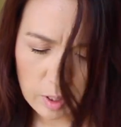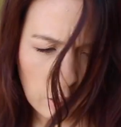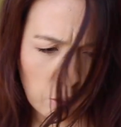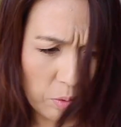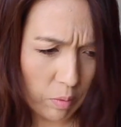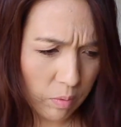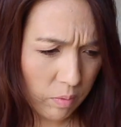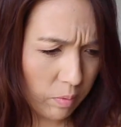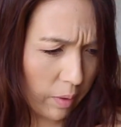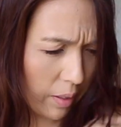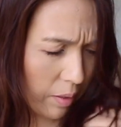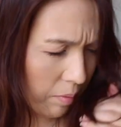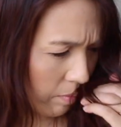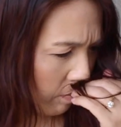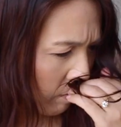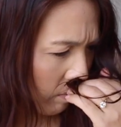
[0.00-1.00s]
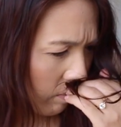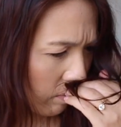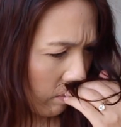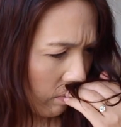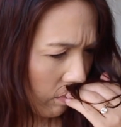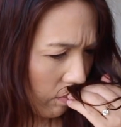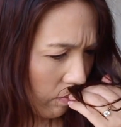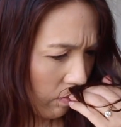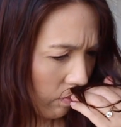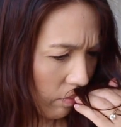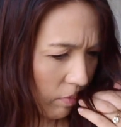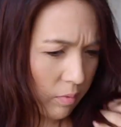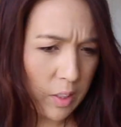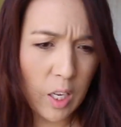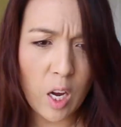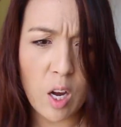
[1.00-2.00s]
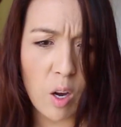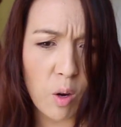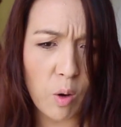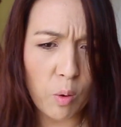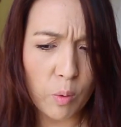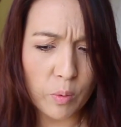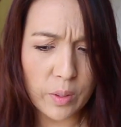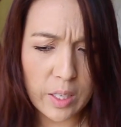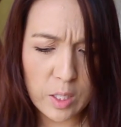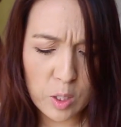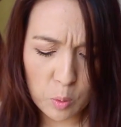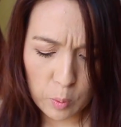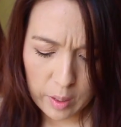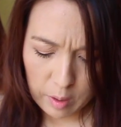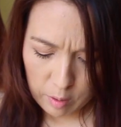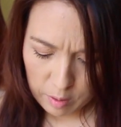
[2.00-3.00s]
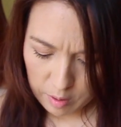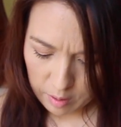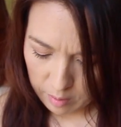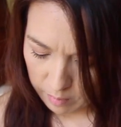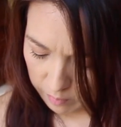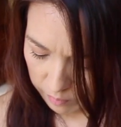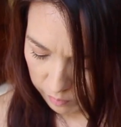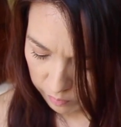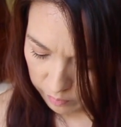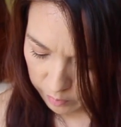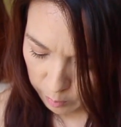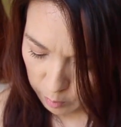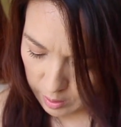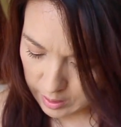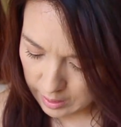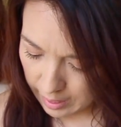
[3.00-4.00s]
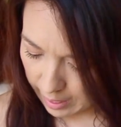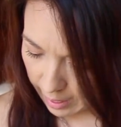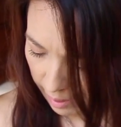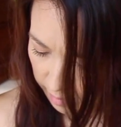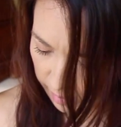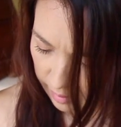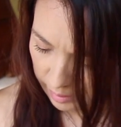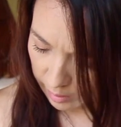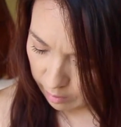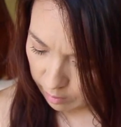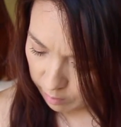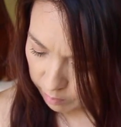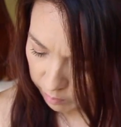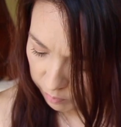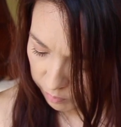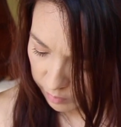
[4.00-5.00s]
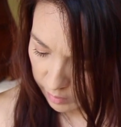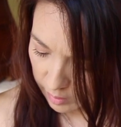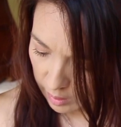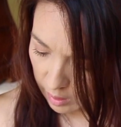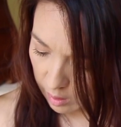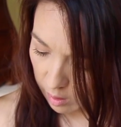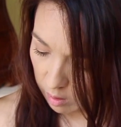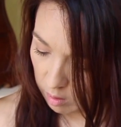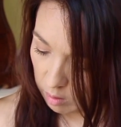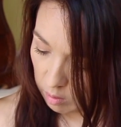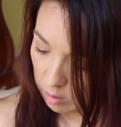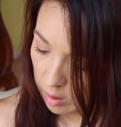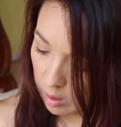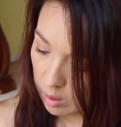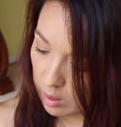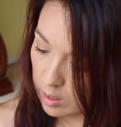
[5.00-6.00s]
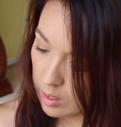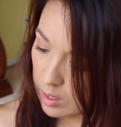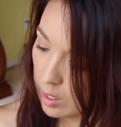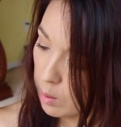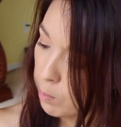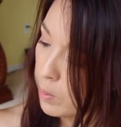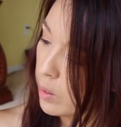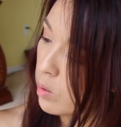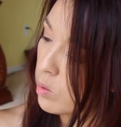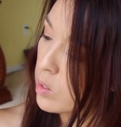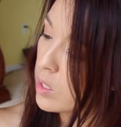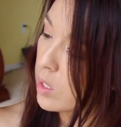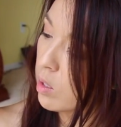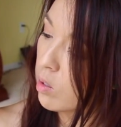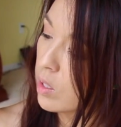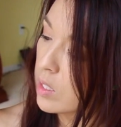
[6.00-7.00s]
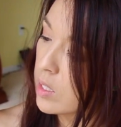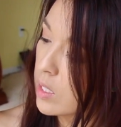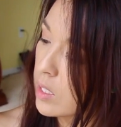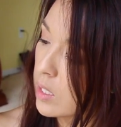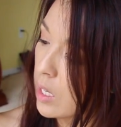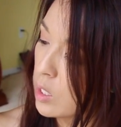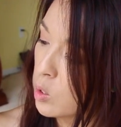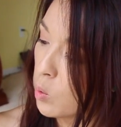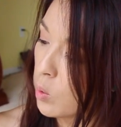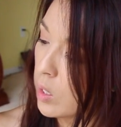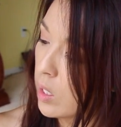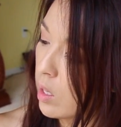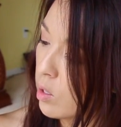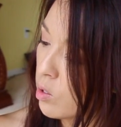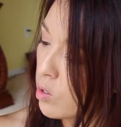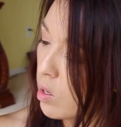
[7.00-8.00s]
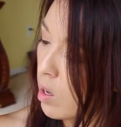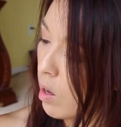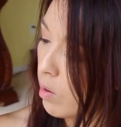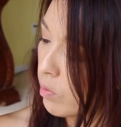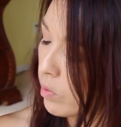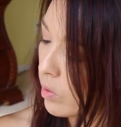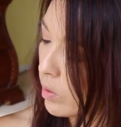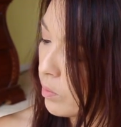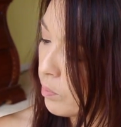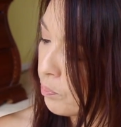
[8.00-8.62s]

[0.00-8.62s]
Oh, wait. No, that's weird. What does it have in there? Oh, look, it's got a big old sticker that says get twenty dollars off.